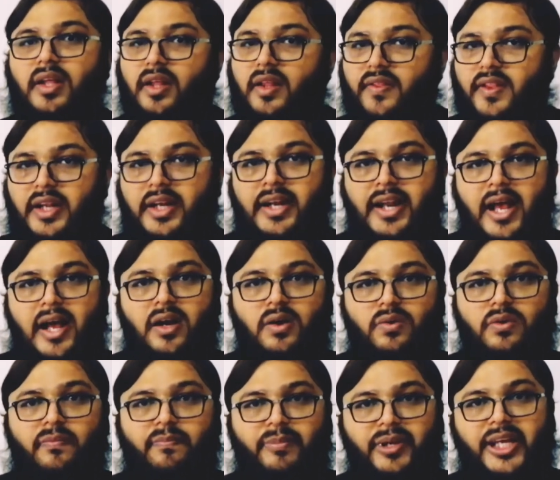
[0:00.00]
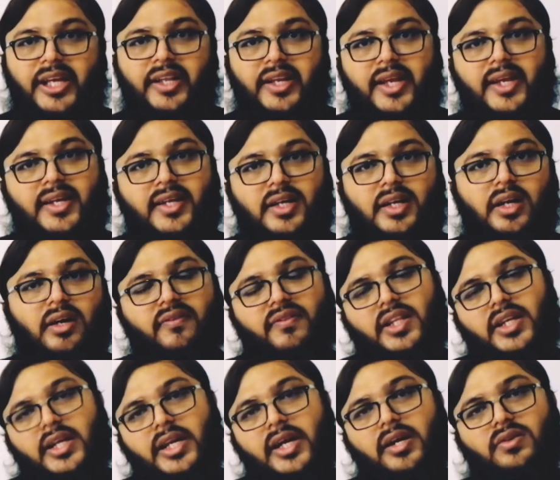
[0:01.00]
the noun beginning of the
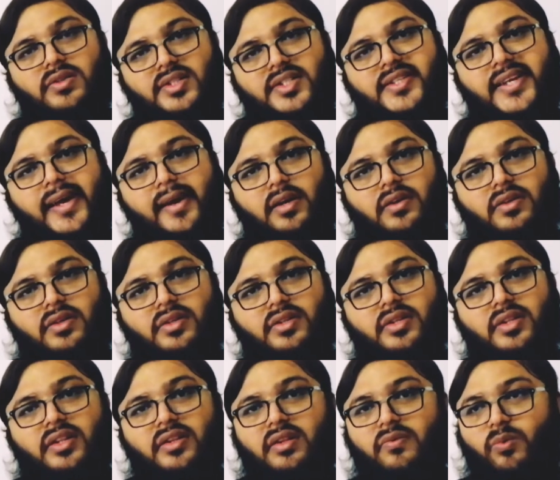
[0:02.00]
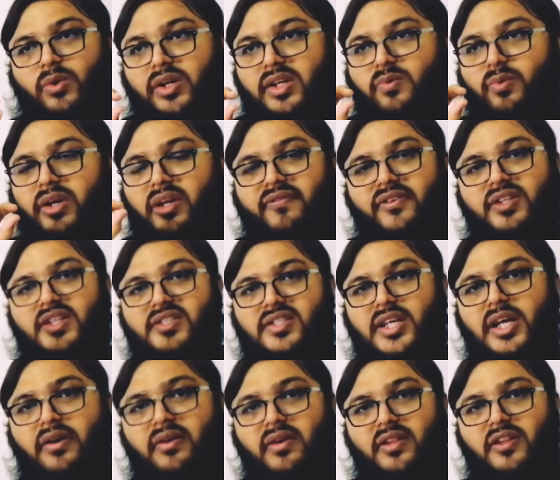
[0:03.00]
noun sound. Whatever the
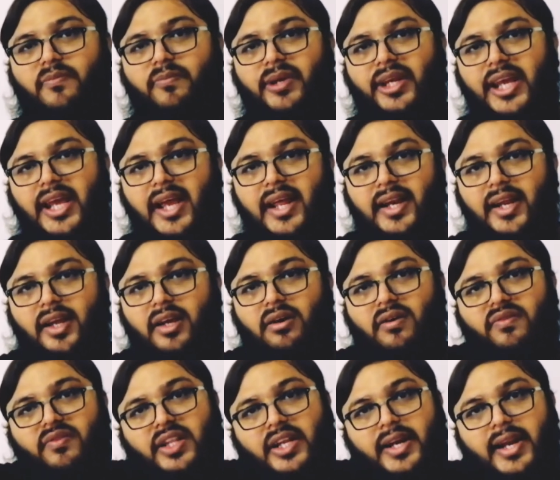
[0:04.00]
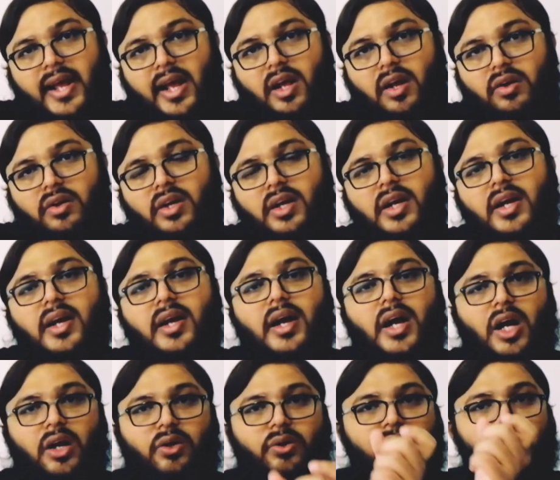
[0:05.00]
sound at the beginning of the noun,
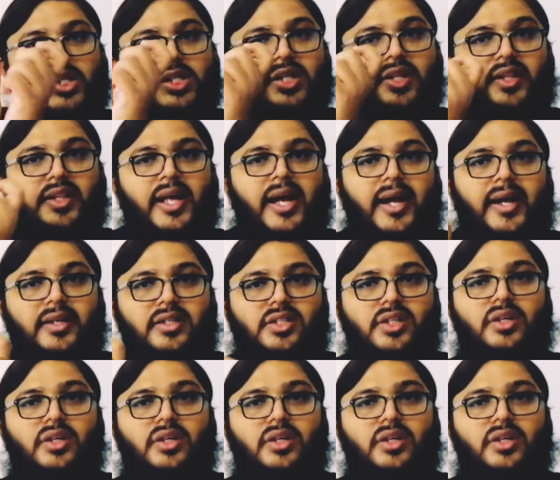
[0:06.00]
according to that,